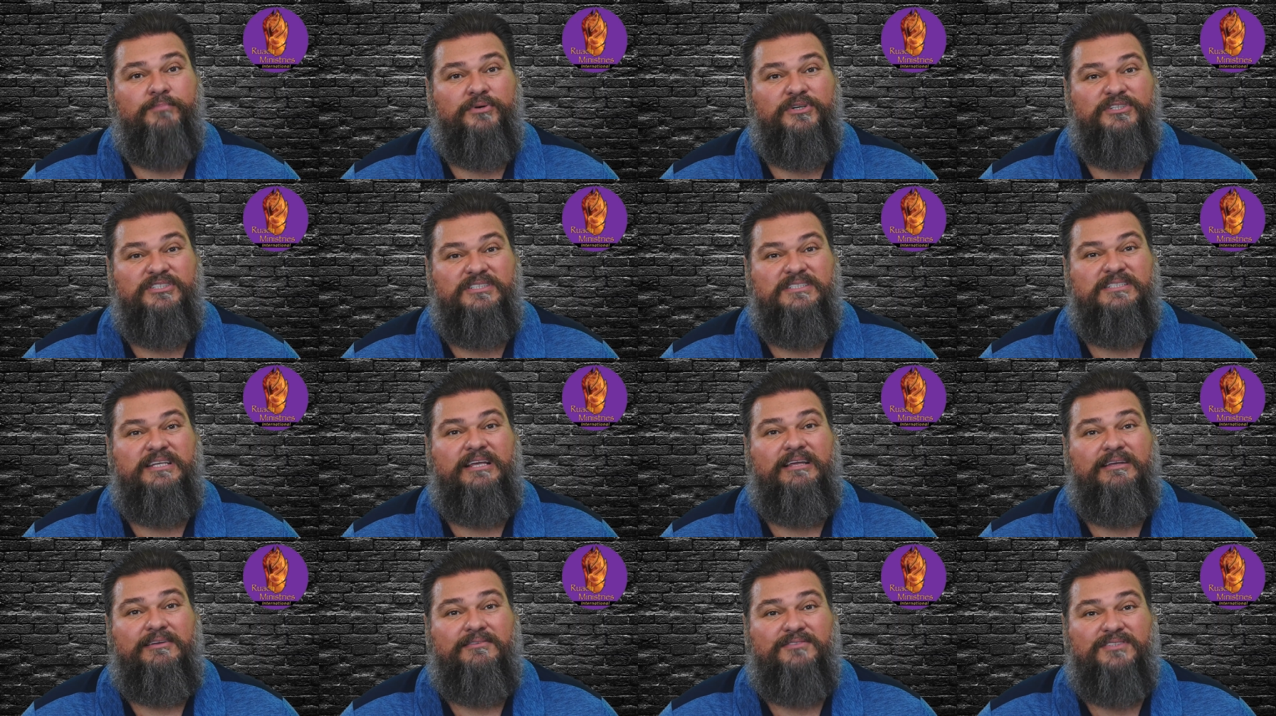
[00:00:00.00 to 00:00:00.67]

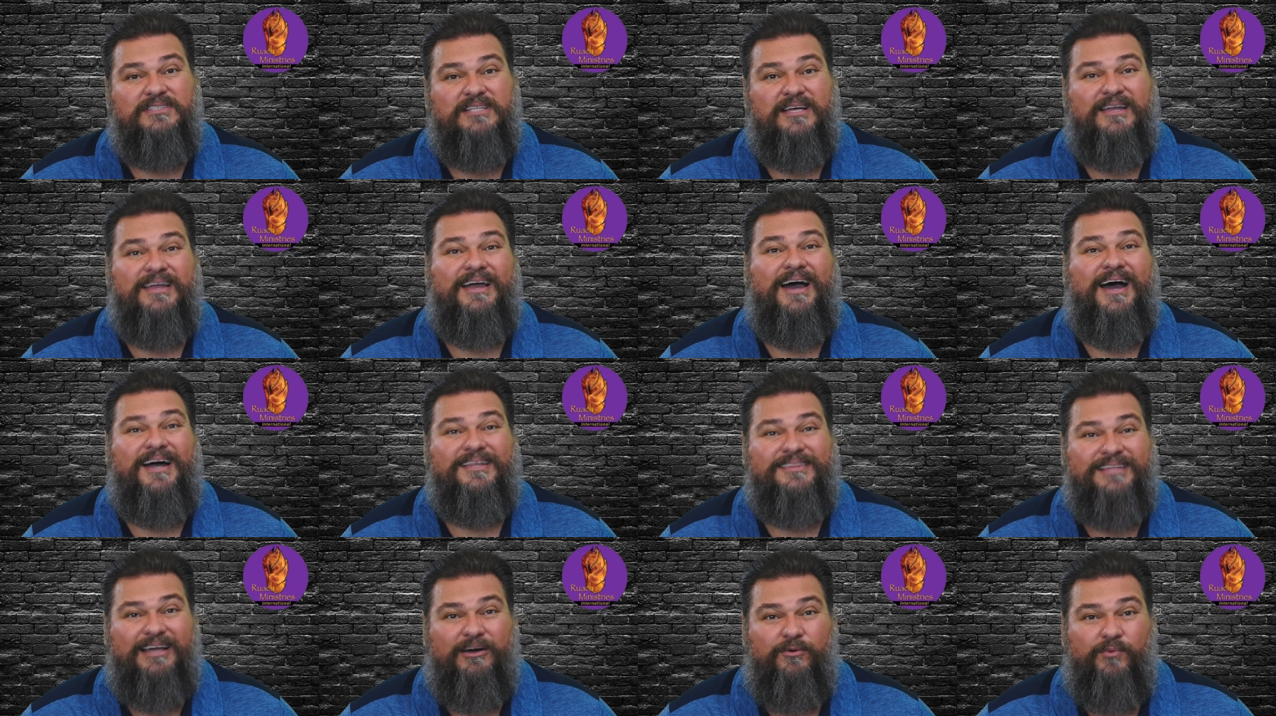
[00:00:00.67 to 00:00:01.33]
perceives the
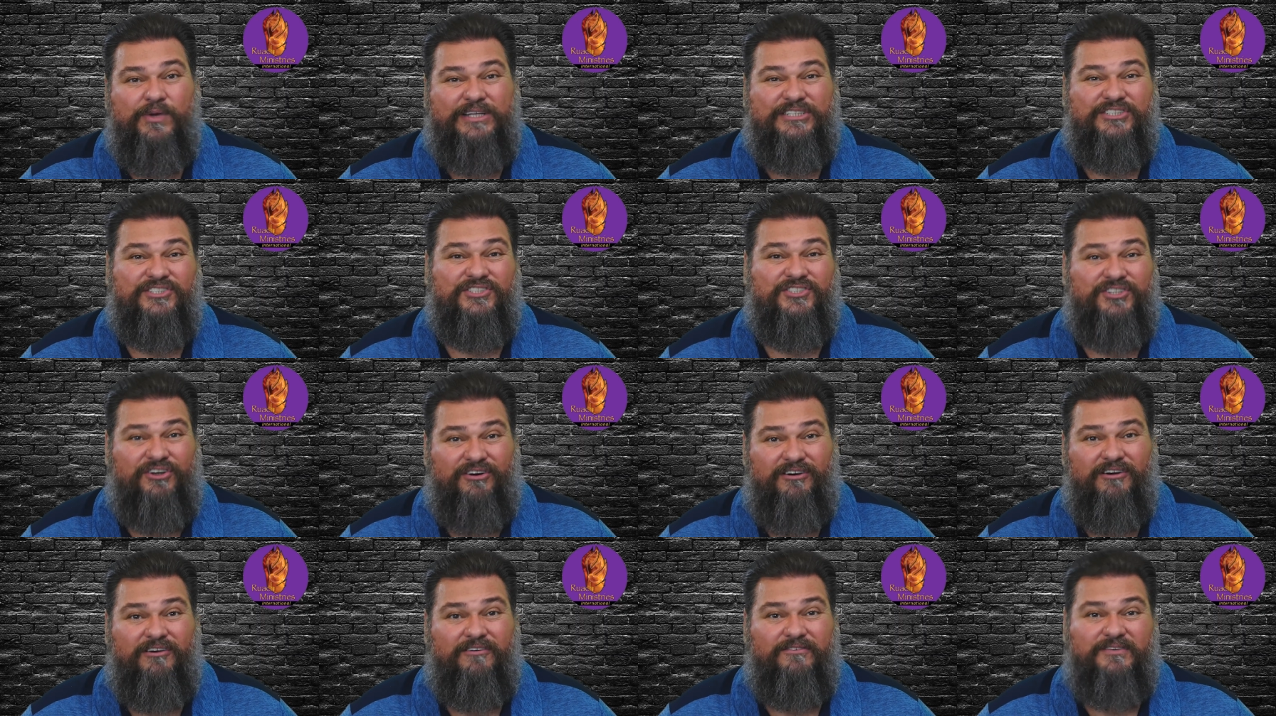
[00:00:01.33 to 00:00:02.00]
God that we
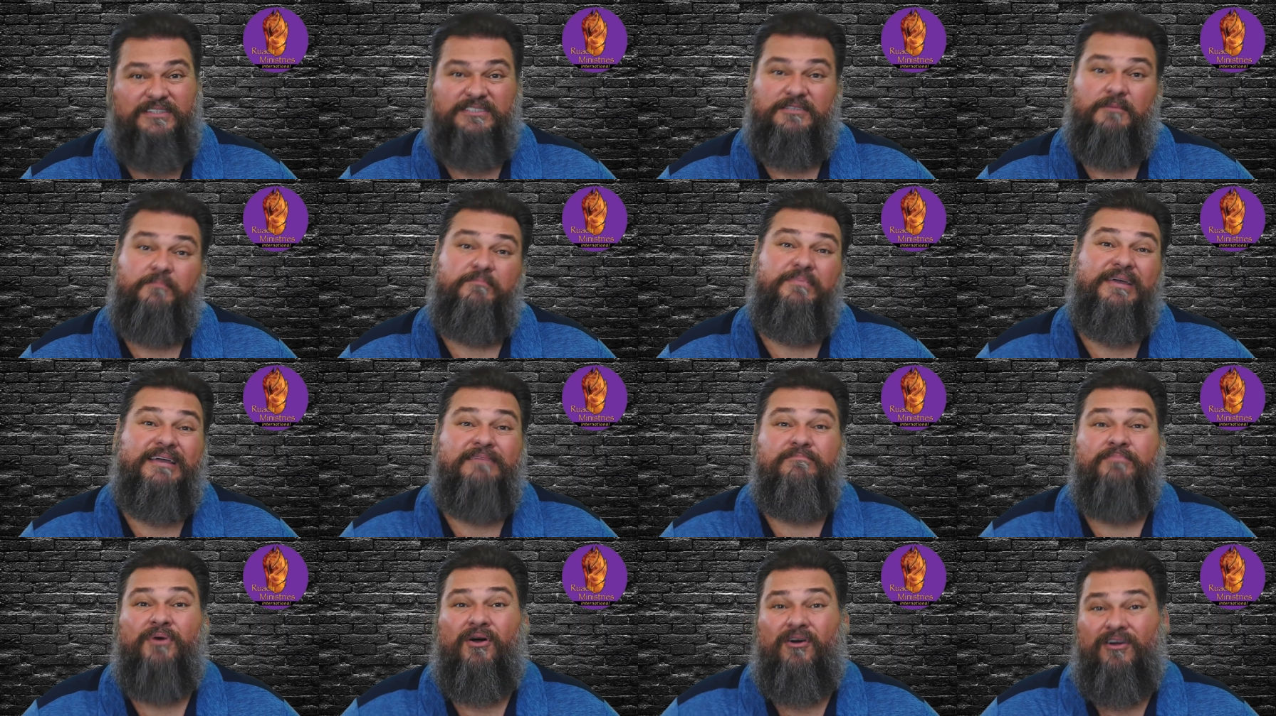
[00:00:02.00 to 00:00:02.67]
serve is a
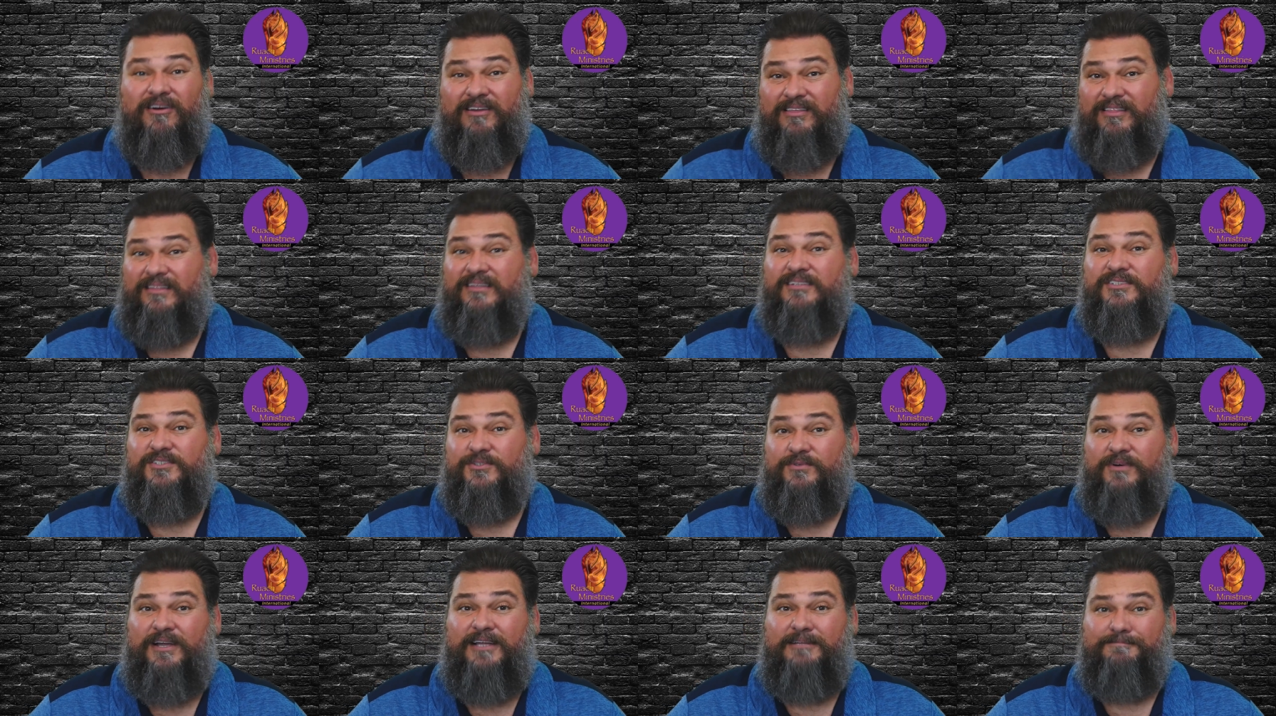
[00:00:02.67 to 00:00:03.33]
big part of
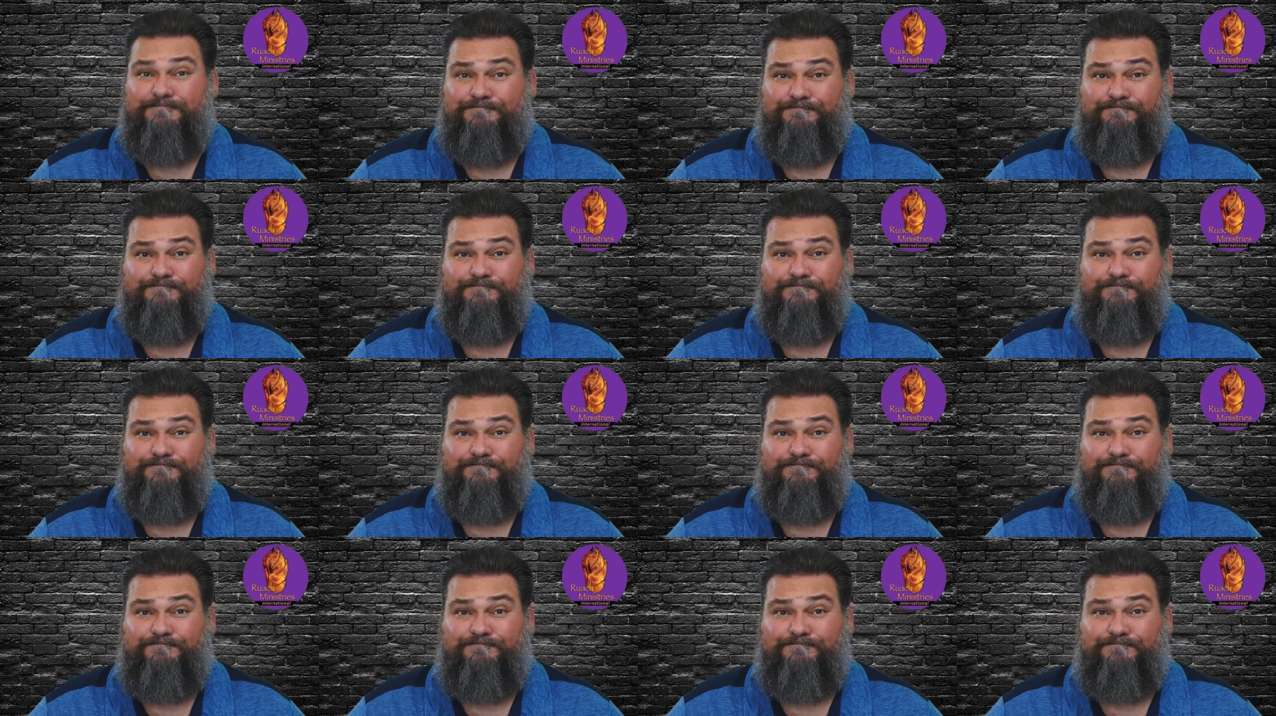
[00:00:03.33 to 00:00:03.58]
this, right?